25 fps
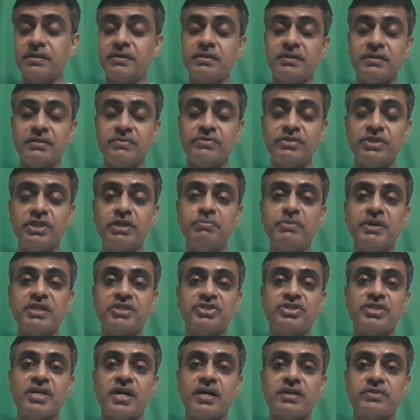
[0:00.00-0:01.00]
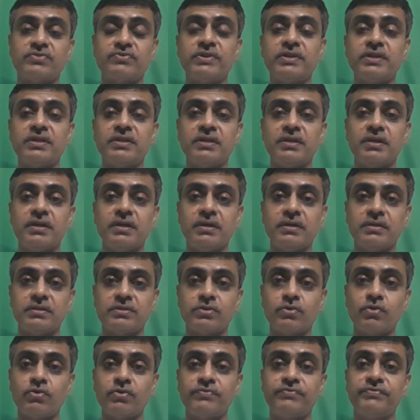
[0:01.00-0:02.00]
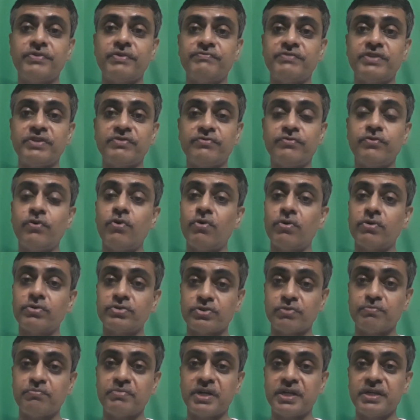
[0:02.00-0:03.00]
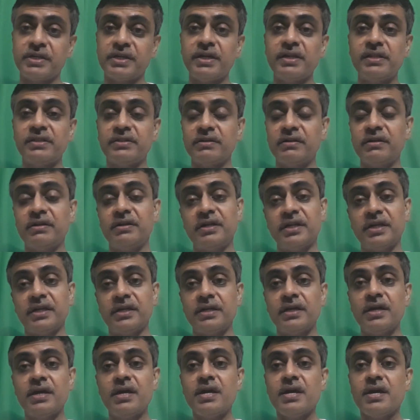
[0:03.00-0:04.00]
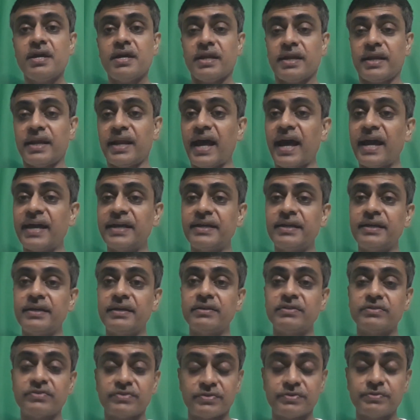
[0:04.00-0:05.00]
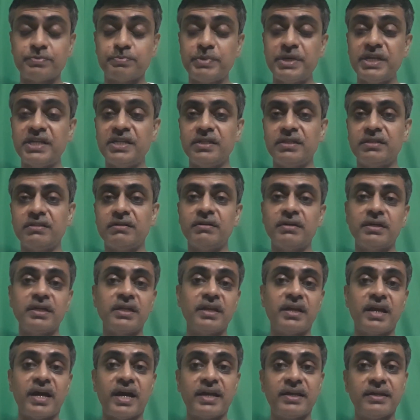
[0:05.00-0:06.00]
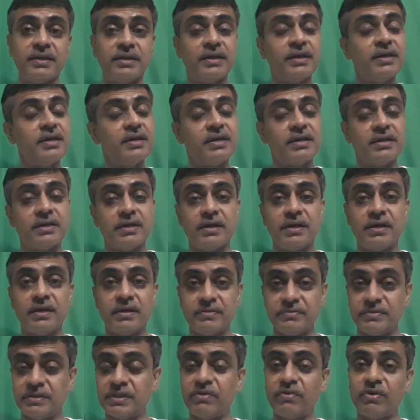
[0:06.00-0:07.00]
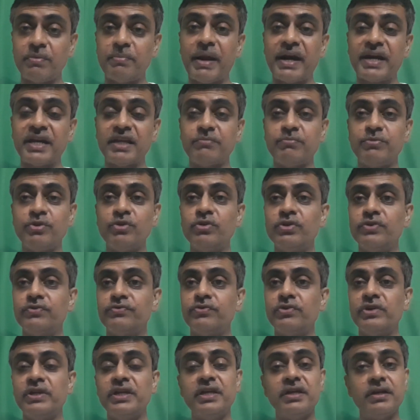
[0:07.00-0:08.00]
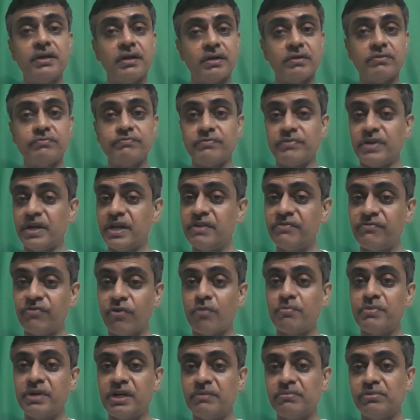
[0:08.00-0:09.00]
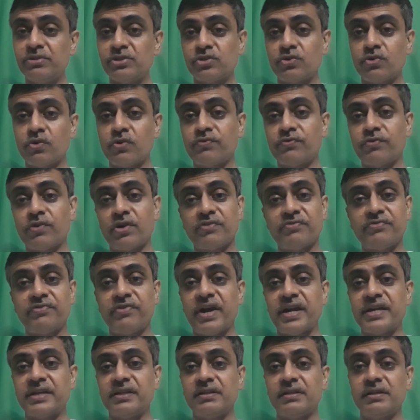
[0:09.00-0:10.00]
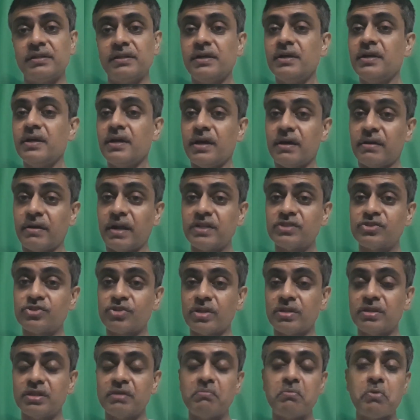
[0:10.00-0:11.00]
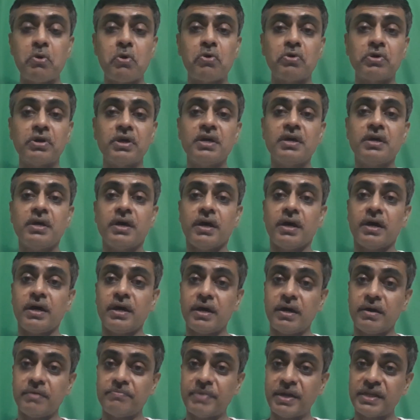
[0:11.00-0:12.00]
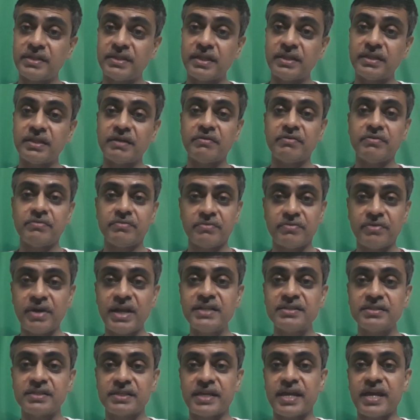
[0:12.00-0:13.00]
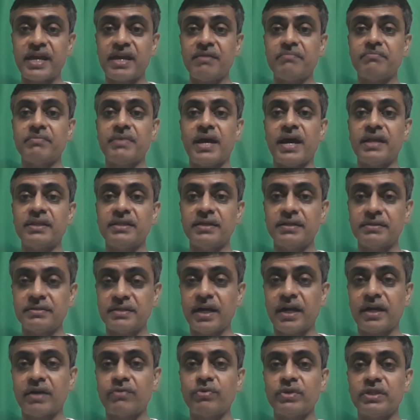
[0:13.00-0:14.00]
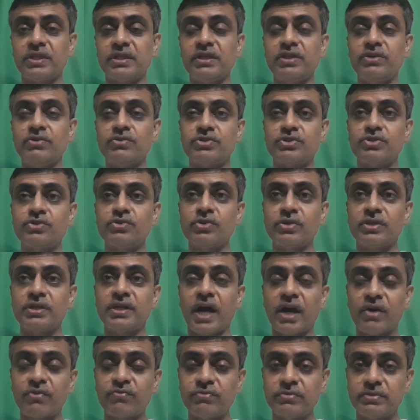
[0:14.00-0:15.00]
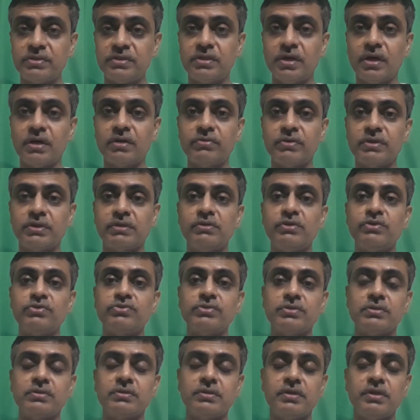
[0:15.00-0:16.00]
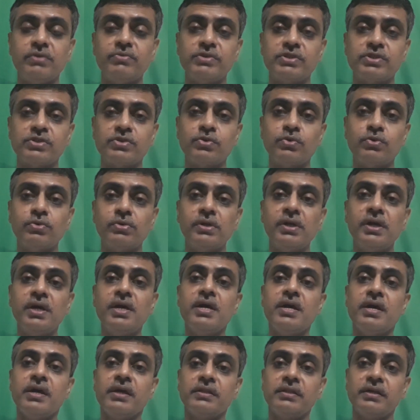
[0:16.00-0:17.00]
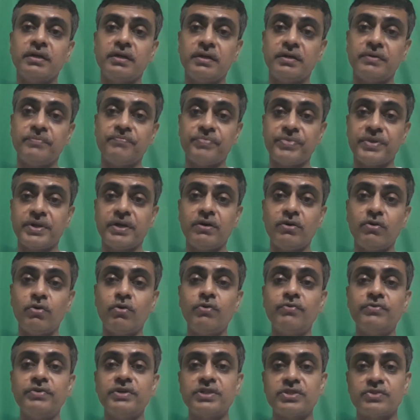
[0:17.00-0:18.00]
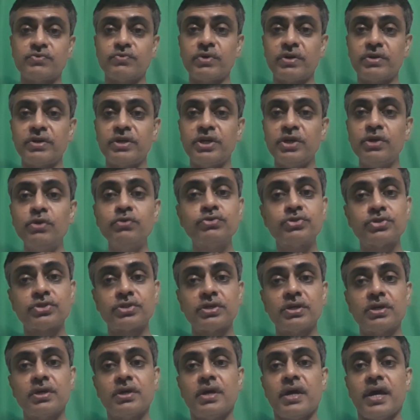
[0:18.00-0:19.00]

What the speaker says: Riddhiman Shah scored 54, Shubman Gill 39, Speedy 39. They were batting beautifully, a very formidable score for a final, runs on the board. But then the rains came and the Duckworth Lewis, due to Duckworth Lewis rule, the overs were reduced.